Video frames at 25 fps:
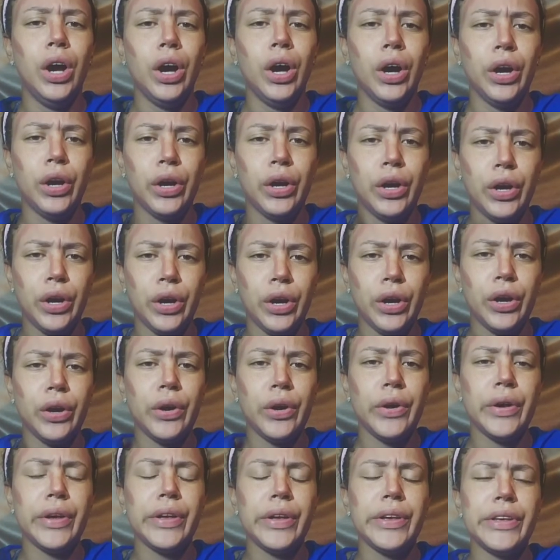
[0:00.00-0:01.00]
a
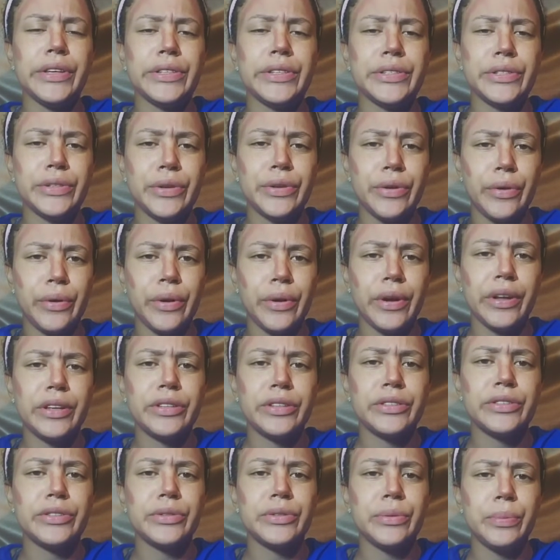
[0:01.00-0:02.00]
girl is
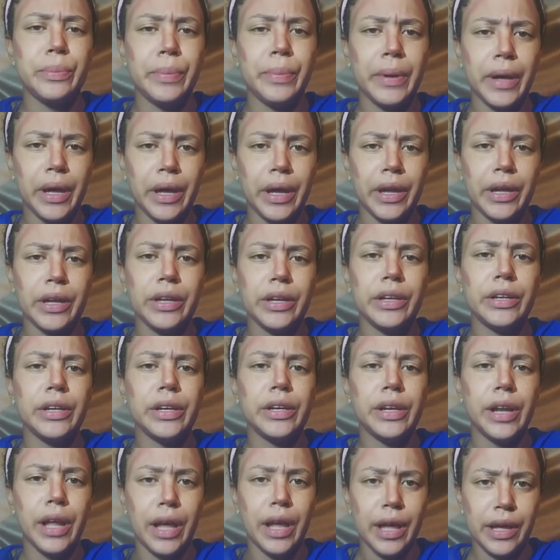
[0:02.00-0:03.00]
going to pay
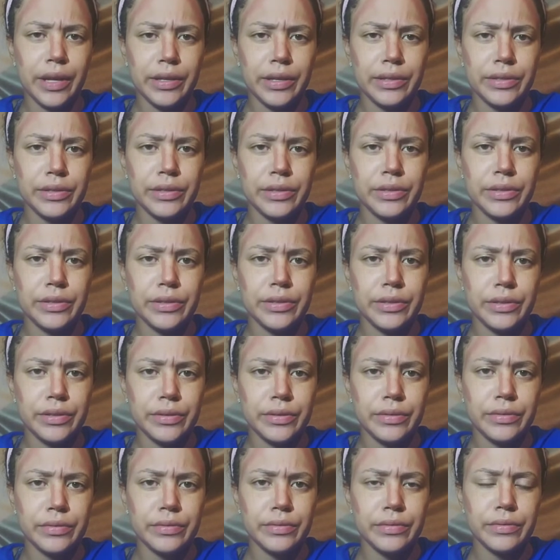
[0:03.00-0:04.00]

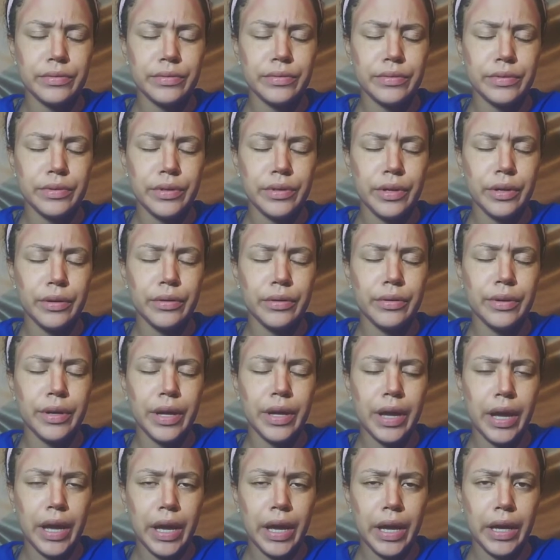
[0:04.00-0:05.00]
less,
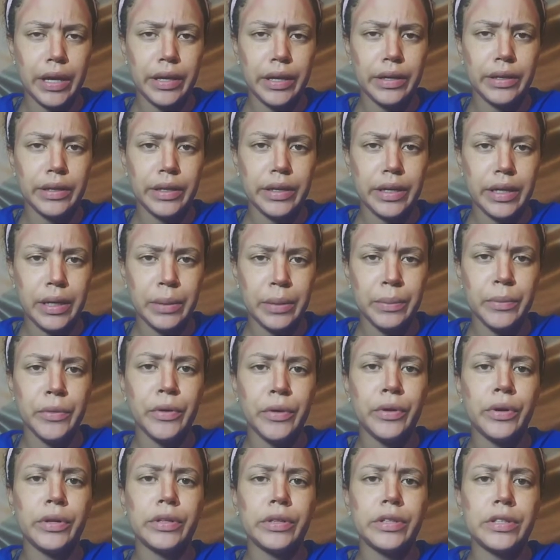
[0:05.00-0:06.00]
okay? And
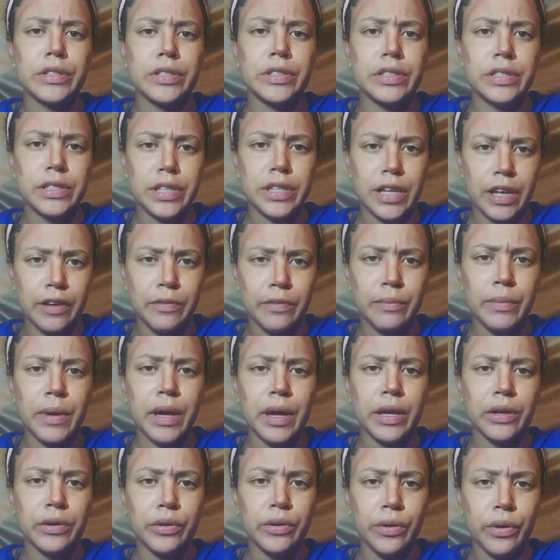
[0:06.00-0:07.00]
I'm going to save
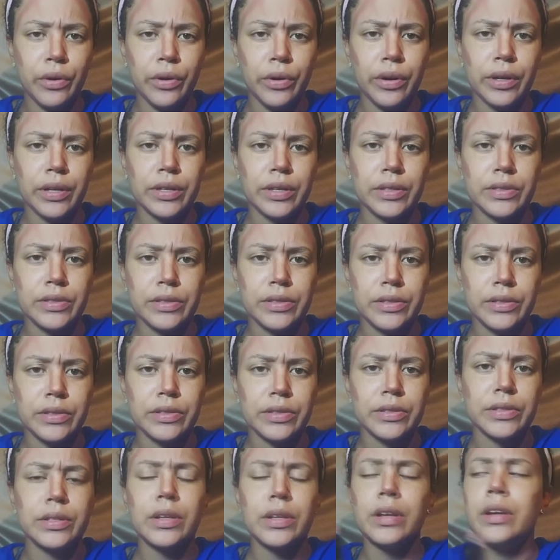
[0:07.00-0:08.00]
my
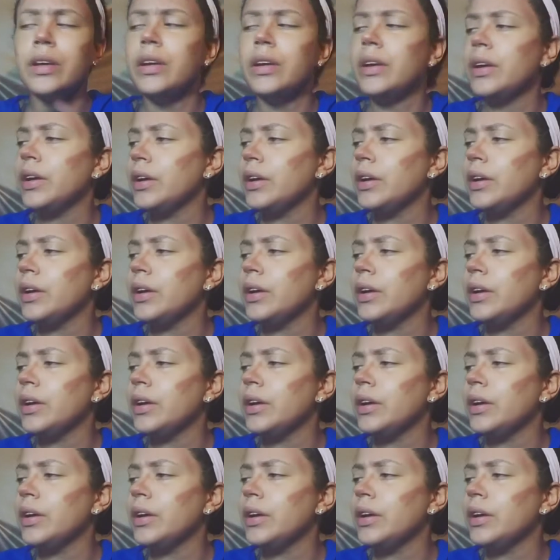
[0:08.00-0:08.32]
coins.